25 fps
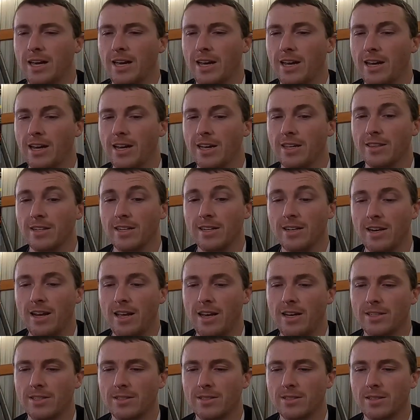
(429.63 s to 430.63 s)
And the
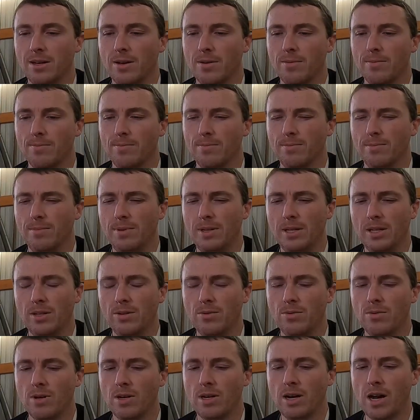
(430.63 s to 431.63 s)
next
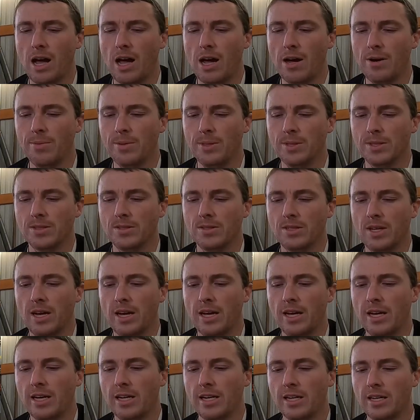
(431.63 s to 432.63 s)
big one I would
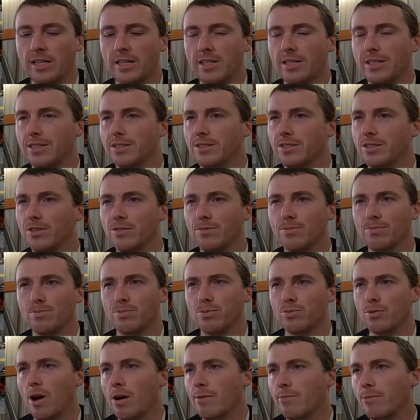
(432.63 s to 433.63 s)
say is you've
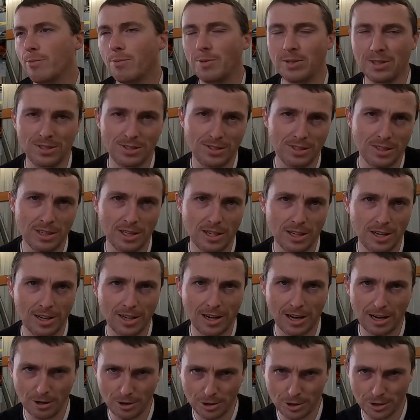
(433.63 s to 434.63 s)
probably seen it
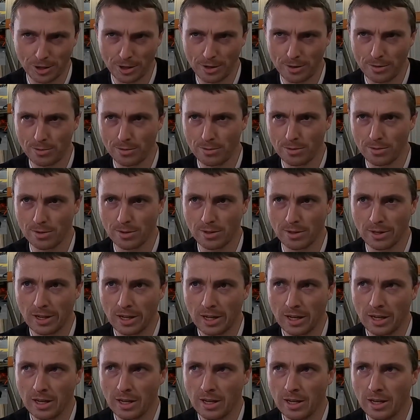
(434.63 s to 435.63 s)
at air shows,
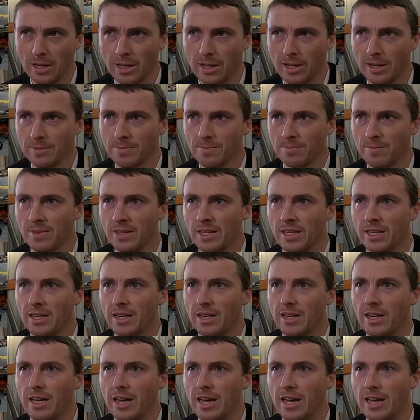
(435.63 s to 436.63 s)

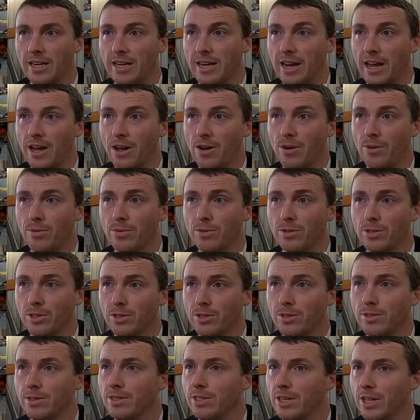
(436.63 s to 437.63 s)
and now
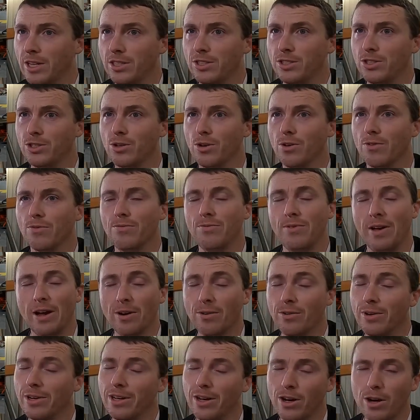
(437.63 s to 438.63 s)
get your
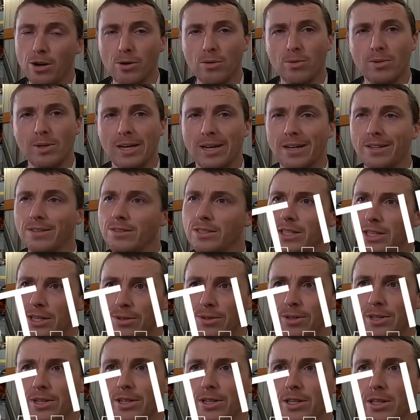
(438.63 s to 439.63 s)
very own
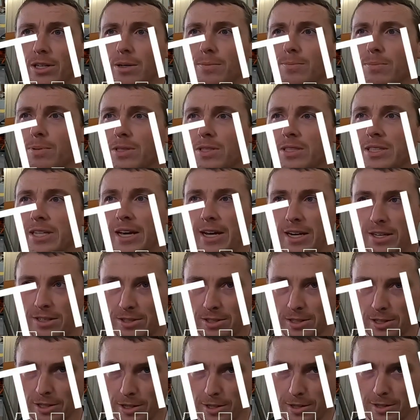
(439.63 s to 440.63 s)
interior
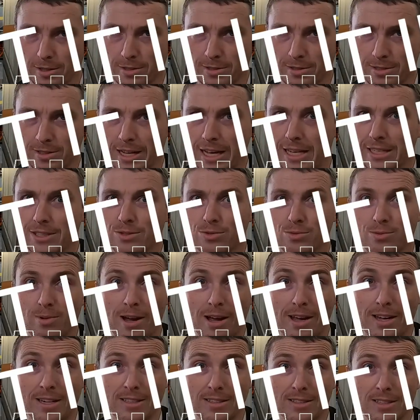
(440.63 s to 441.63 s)
protector. That's
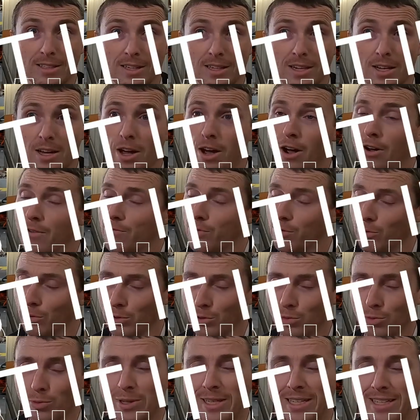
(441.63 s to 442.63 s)
right, for
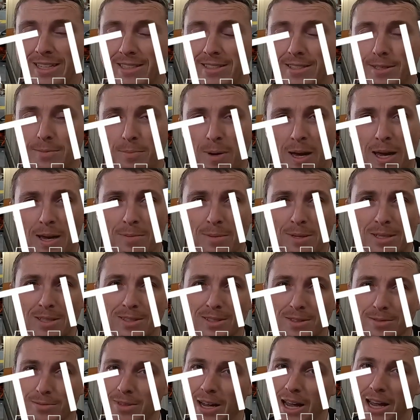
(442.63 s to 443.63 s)
3 easy
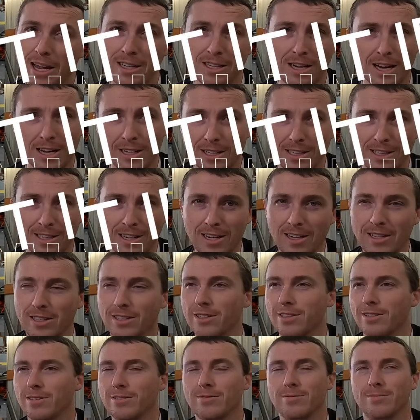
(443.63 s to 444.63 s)
payments of $9.99.
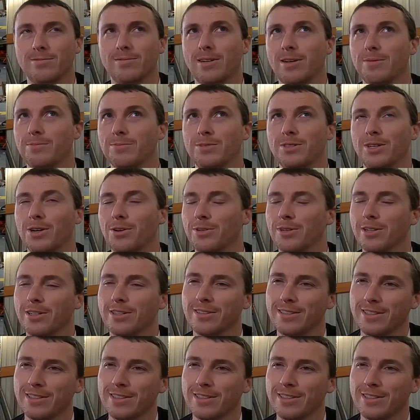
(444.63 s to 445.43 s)
I'm joking.